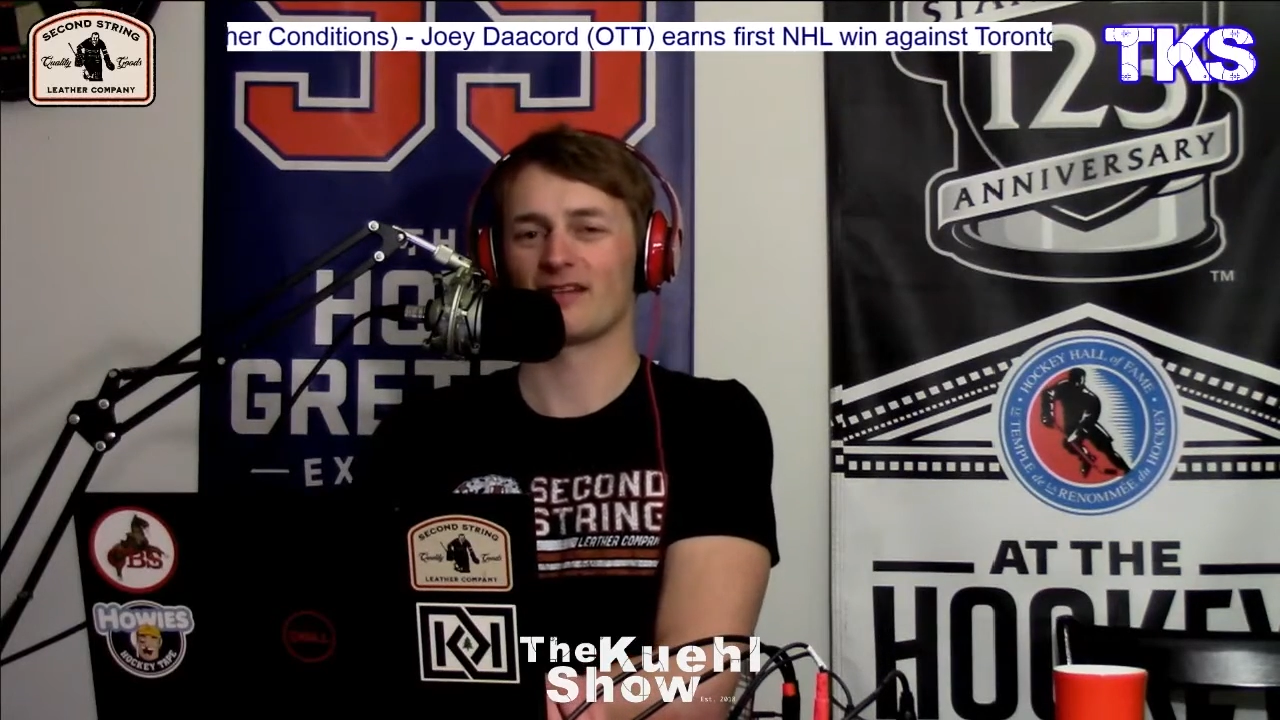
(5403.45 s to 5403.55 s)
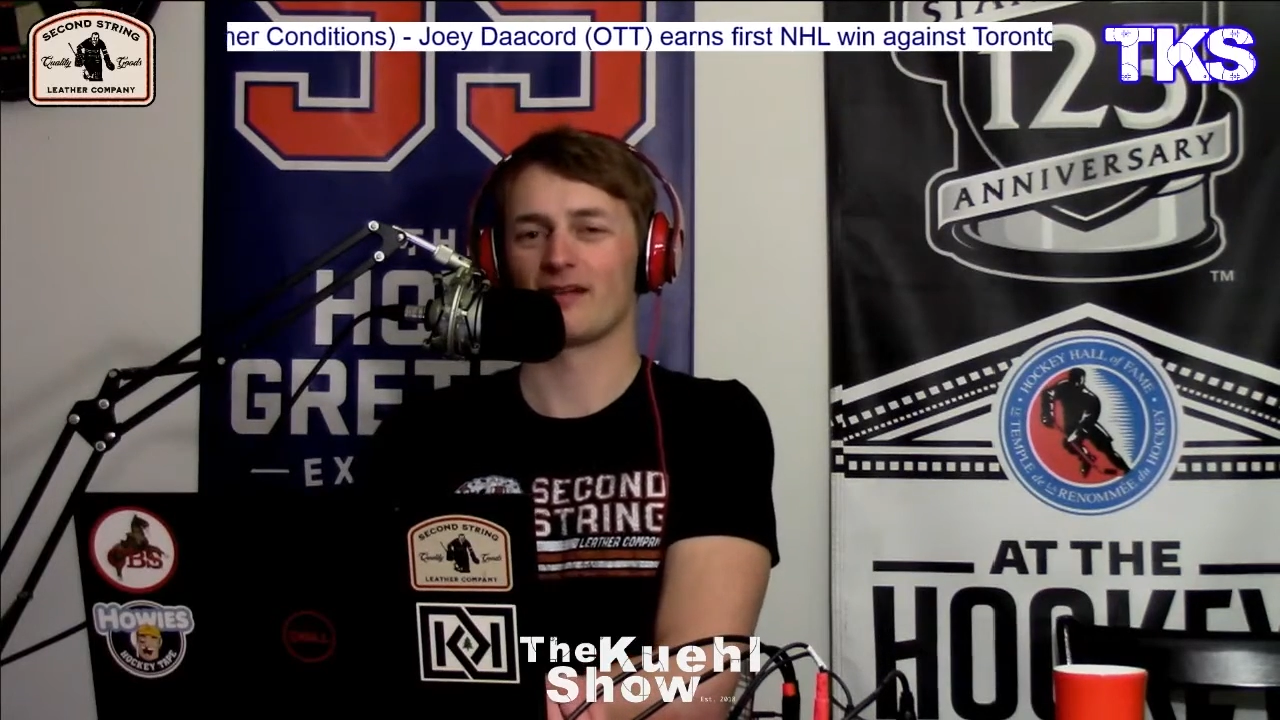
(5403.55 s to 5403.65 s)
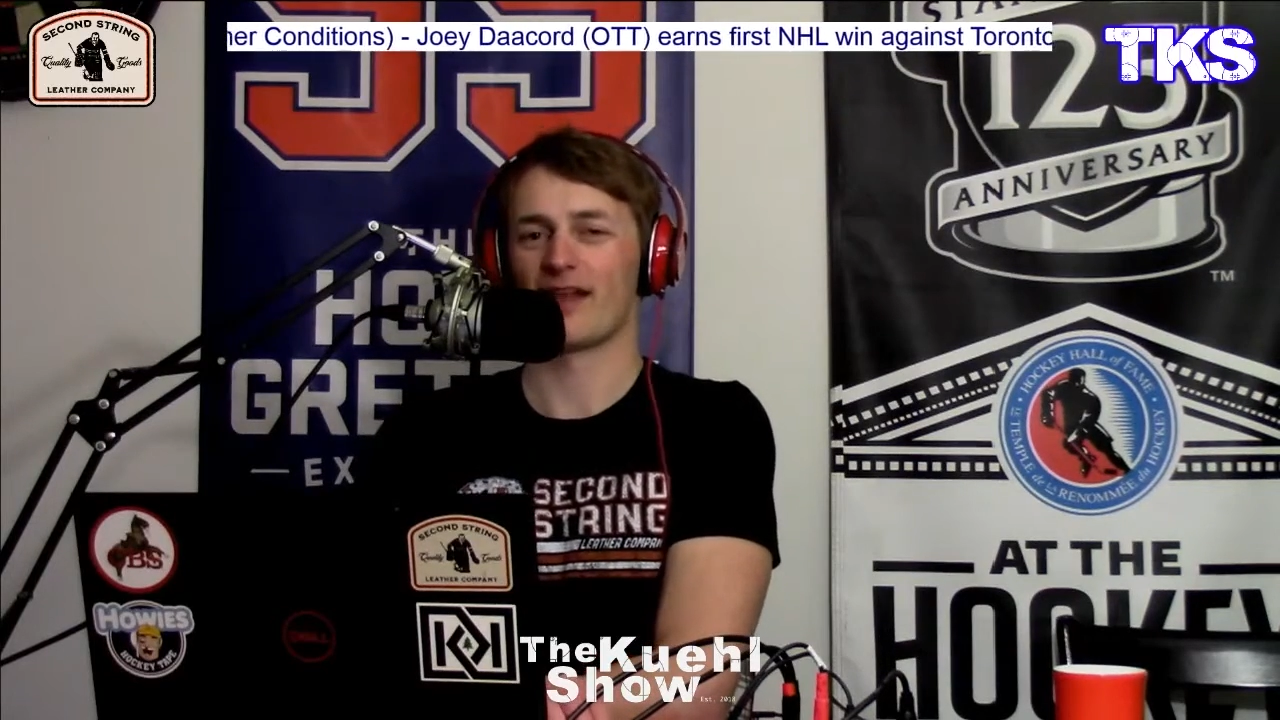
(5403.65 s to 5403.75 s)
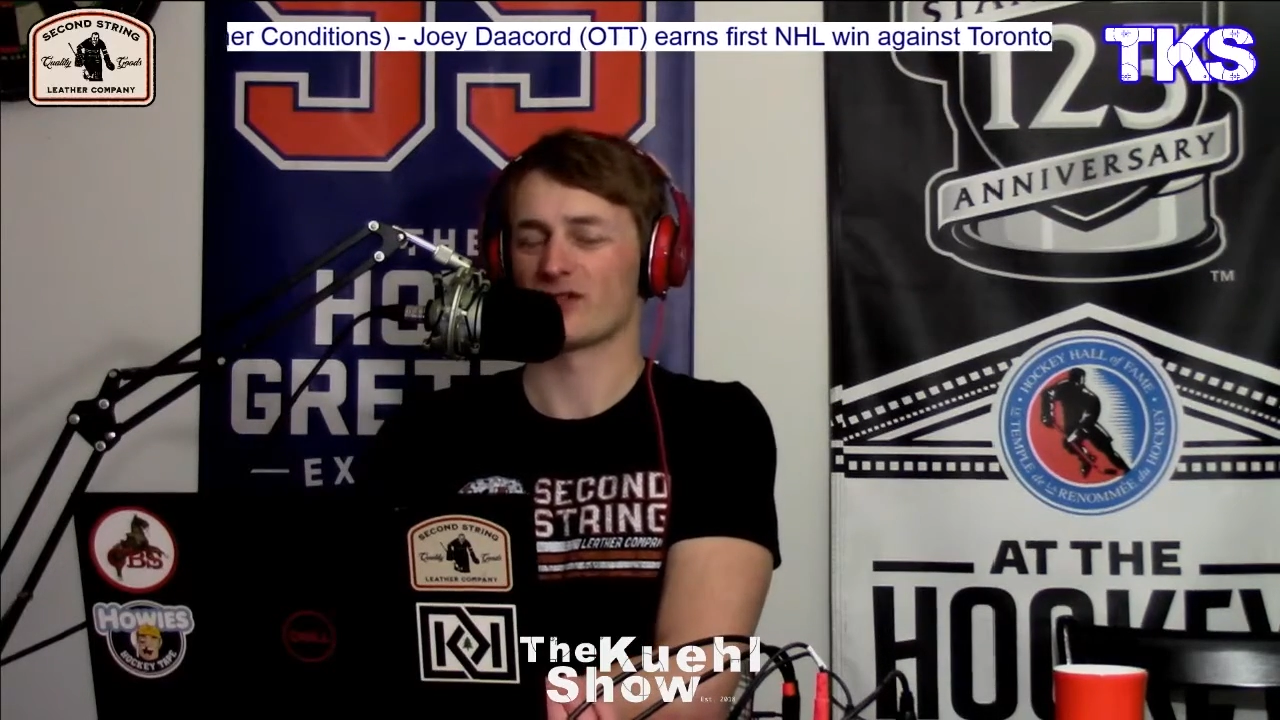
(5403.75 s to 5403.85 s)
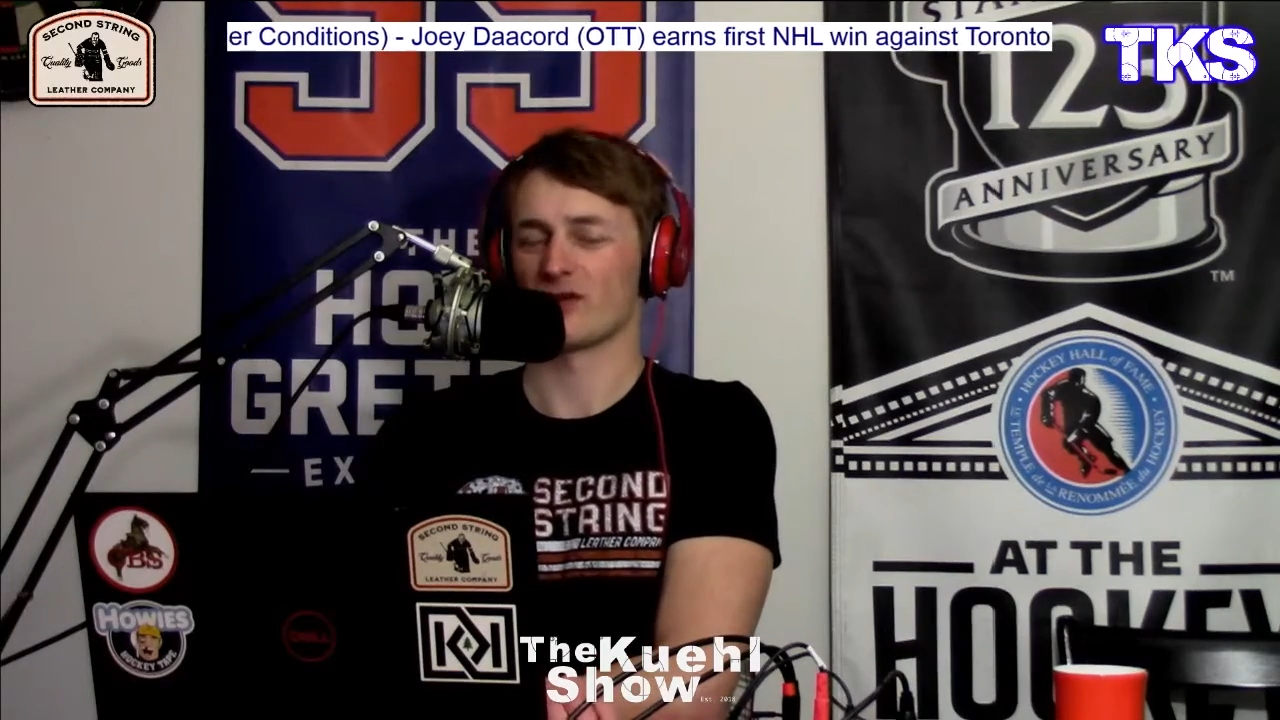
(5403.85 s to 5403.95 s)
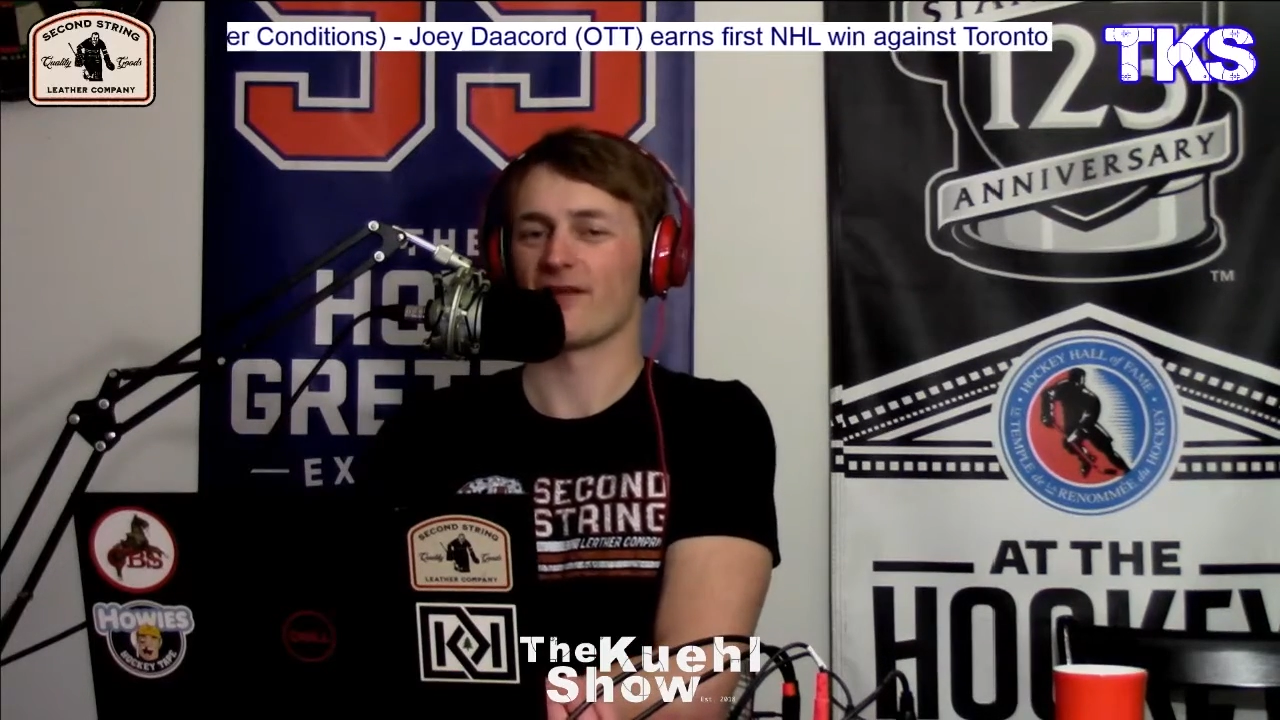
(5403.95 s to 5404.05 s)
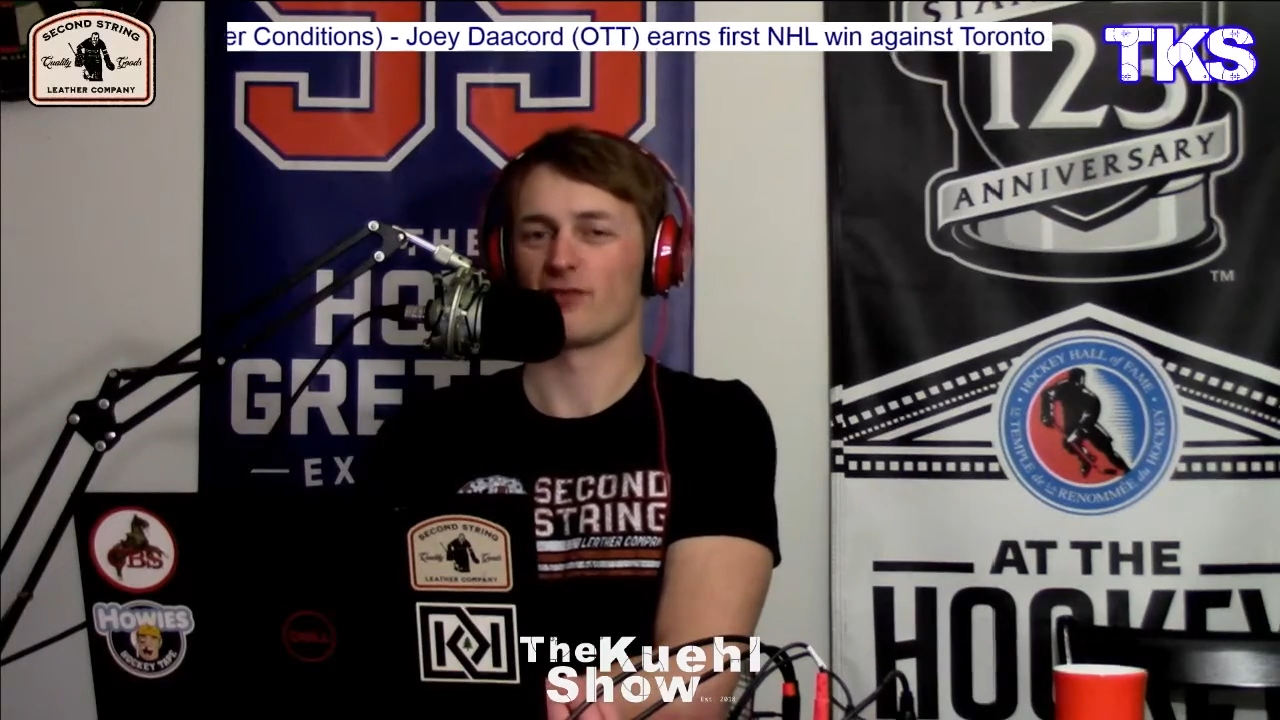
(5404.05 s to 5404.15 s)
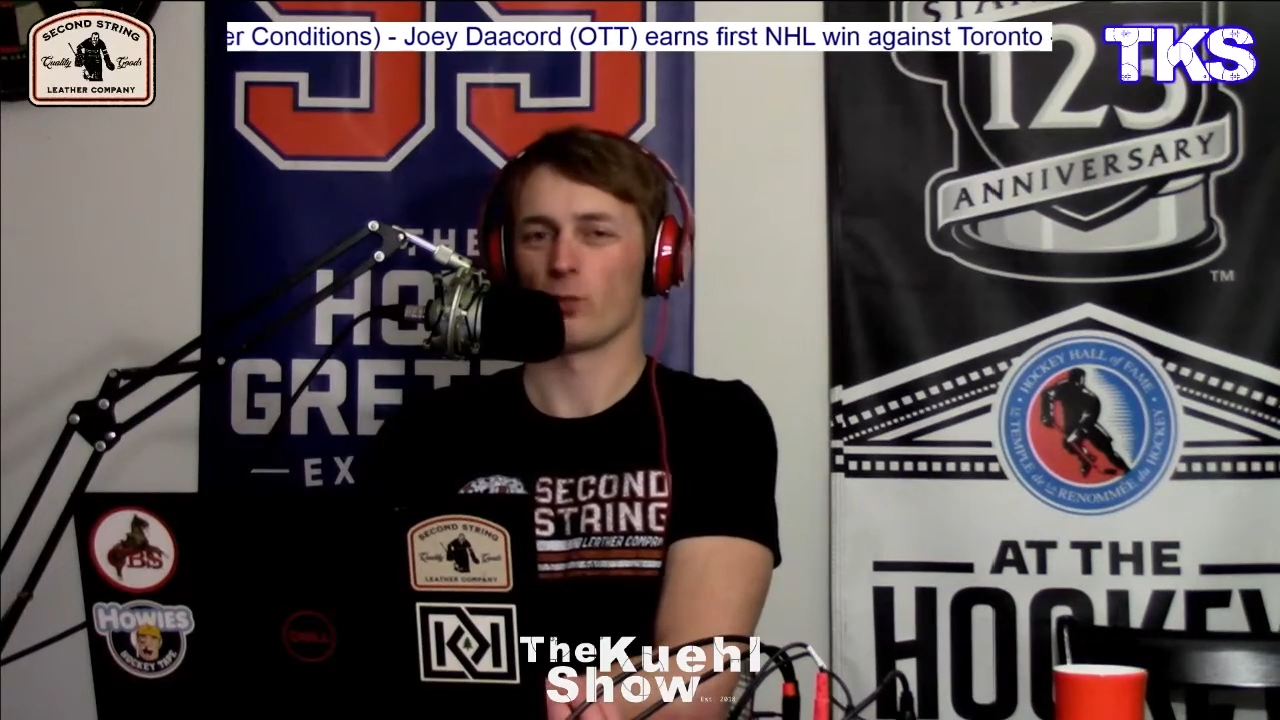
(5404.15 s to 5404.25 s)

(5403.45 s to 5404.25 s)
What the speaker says: deal that he's drafted